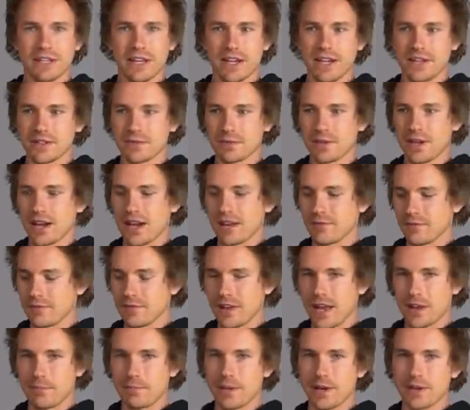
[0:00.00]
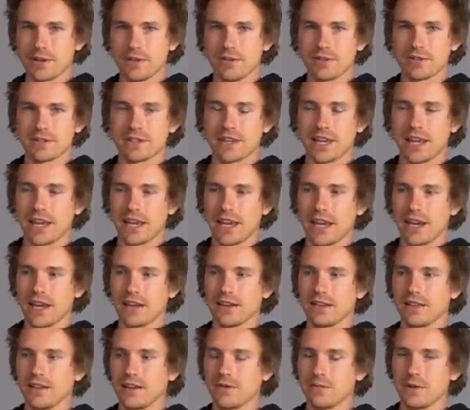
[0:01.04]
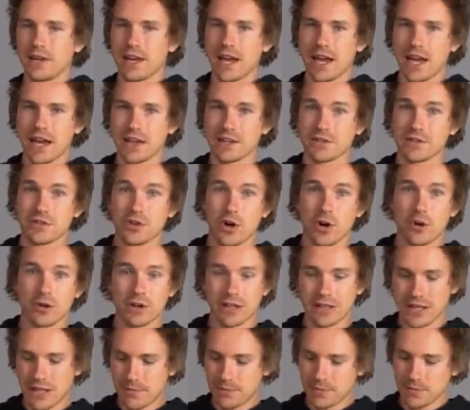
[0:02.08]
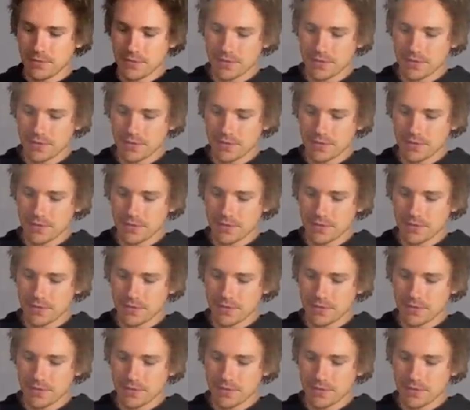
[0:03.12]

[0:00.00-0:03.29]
days, we had flat pedals and then we had toe clips,